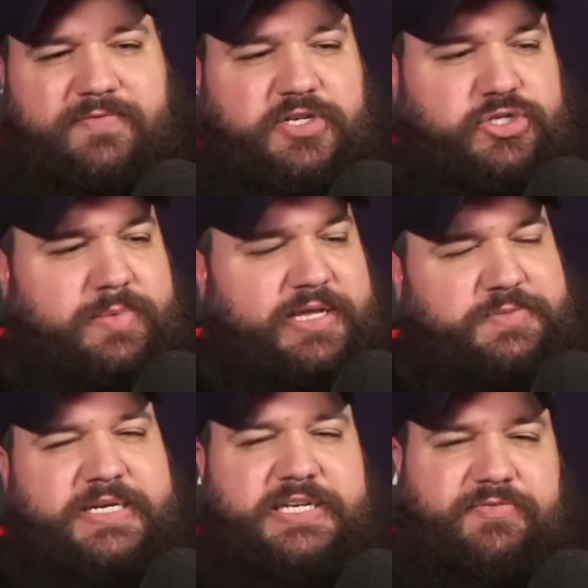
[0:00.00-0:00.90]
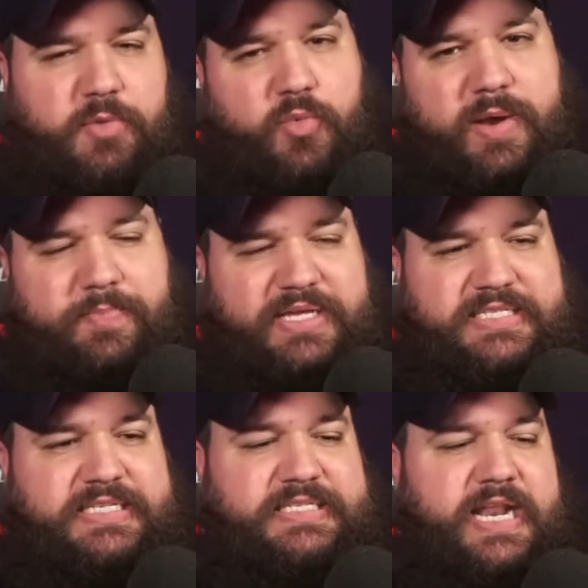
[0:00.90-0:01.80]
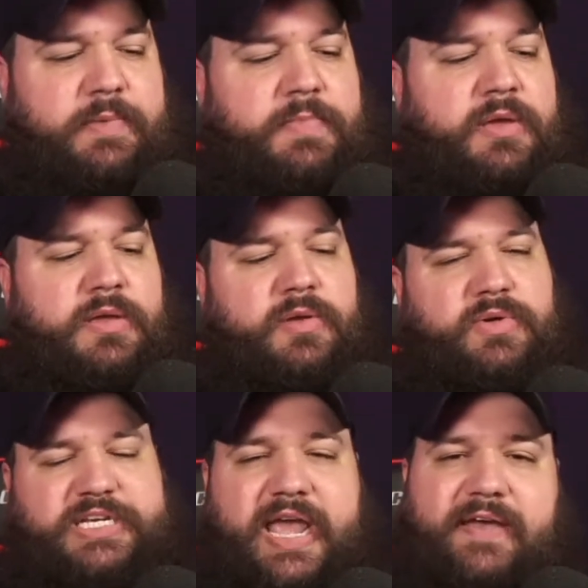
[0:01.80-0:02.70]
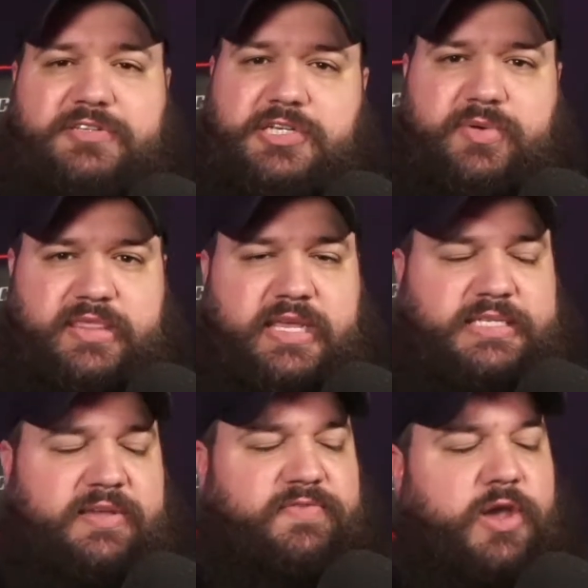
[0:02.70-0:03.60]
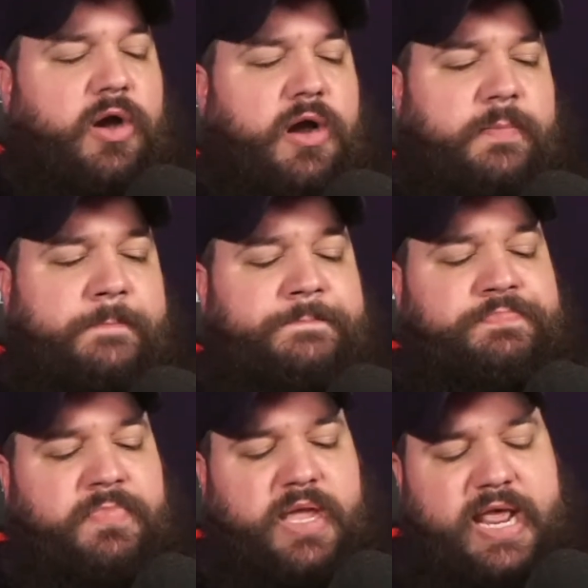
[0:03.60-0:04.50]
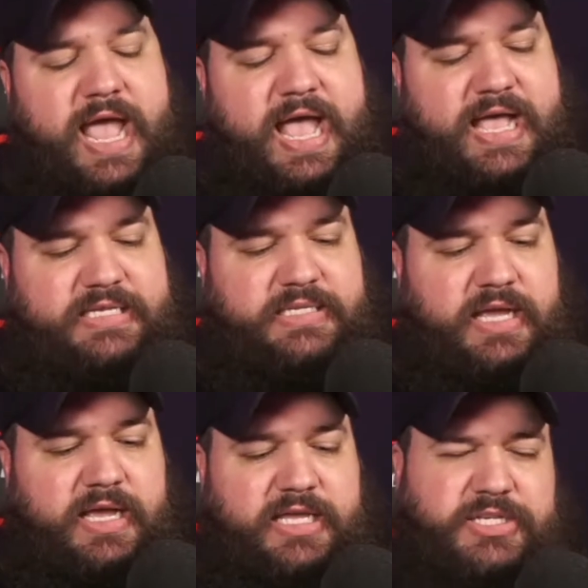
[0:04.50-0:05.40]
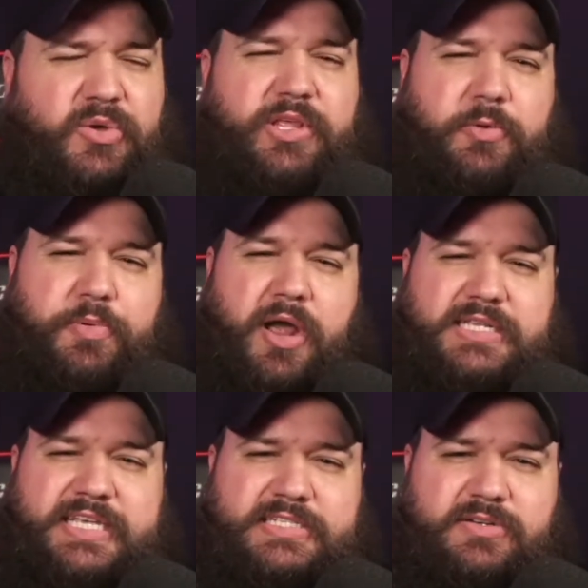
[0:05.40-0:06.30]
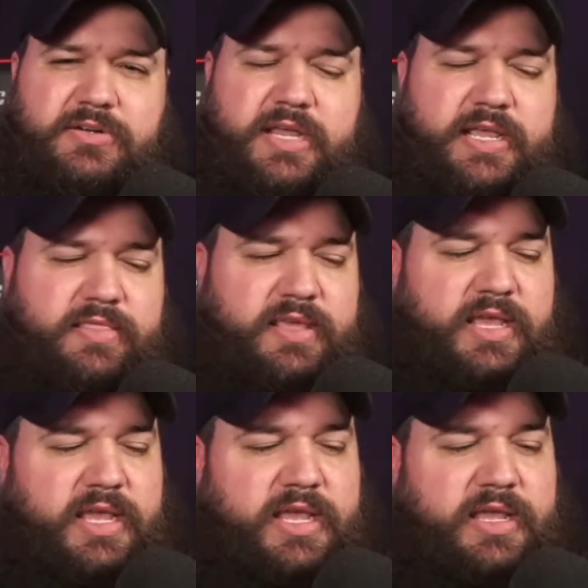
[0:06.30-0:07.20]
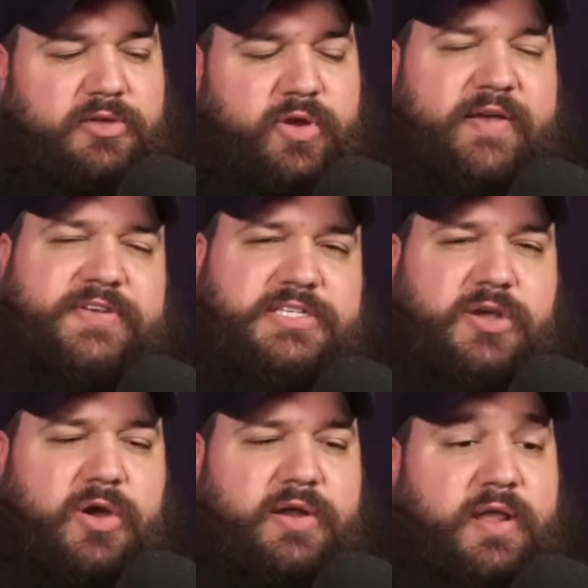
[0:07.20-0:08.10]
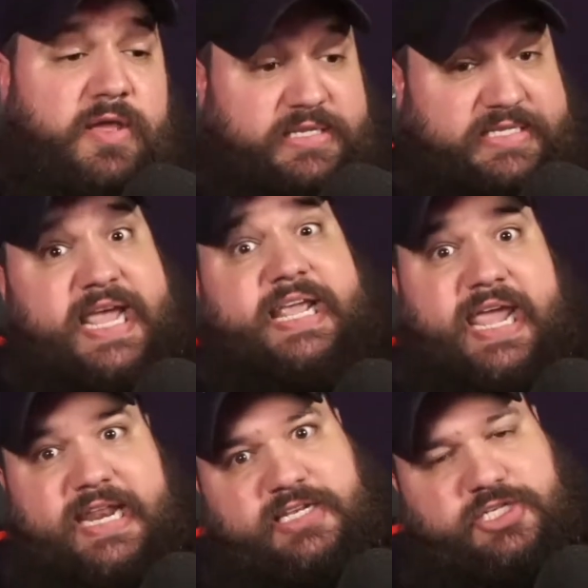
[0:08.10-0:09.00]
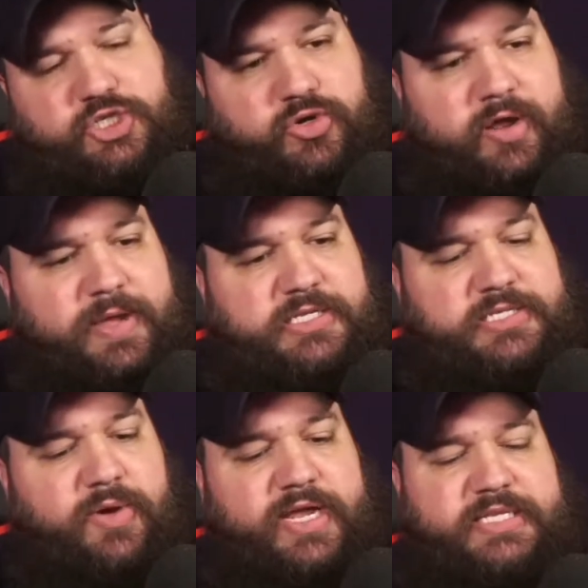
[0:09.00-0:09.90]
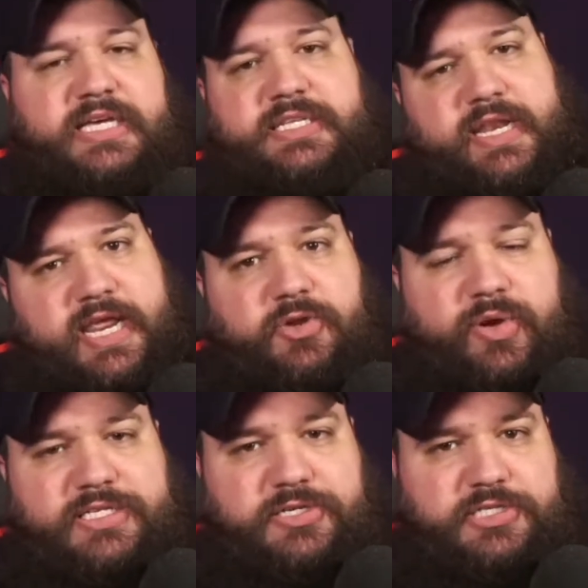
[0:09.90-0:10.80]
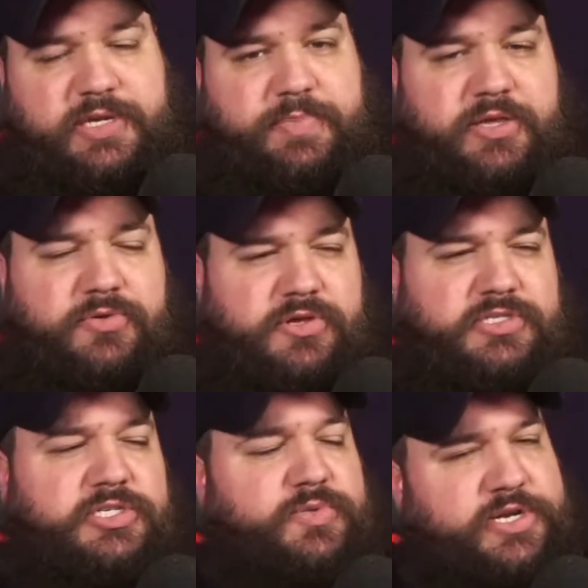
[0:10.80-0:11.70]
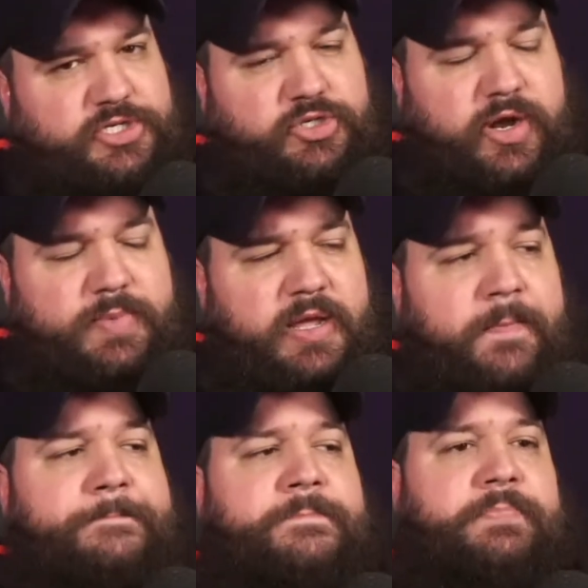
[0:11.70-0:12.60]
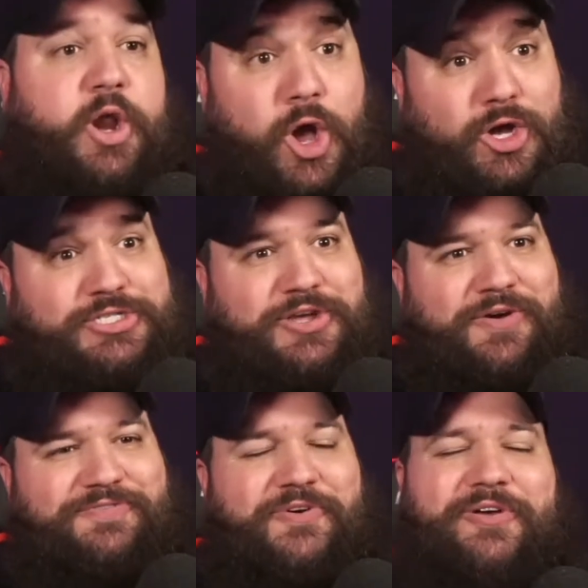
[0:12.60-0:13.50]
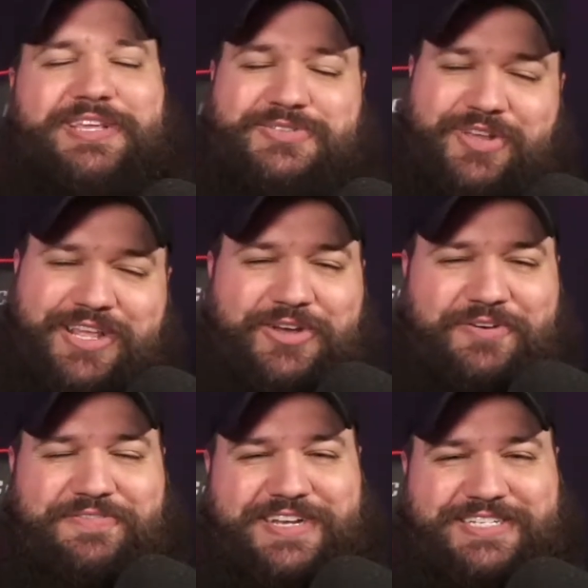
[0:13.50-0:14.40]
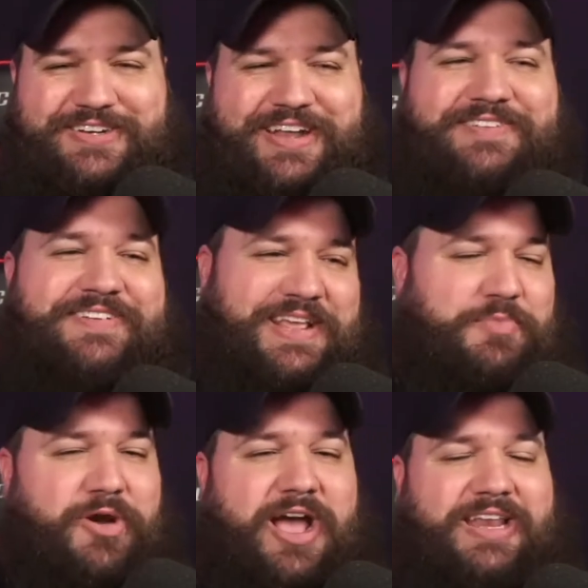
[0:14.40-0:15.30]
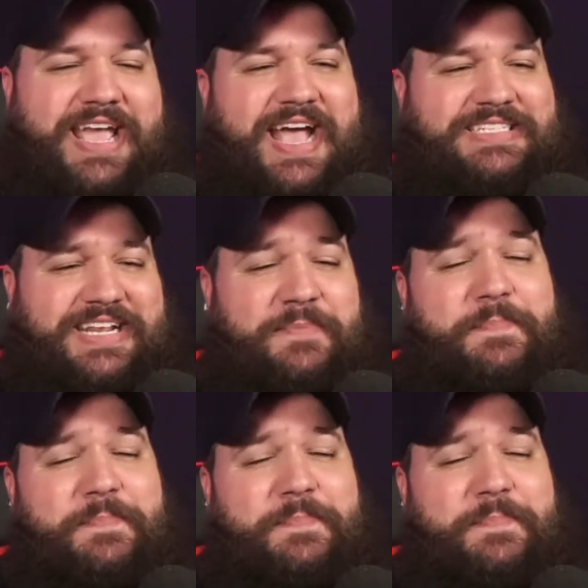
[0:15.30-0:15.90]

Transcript: if you're streaming, especially from a one PC setup, which I have to do with things like VR, it has its own little processor in the graphics card dedicated to streaming. So it doesn't increase your GPU usage when you're streaming, but also for this really cool feature, Nvidia Broadcast.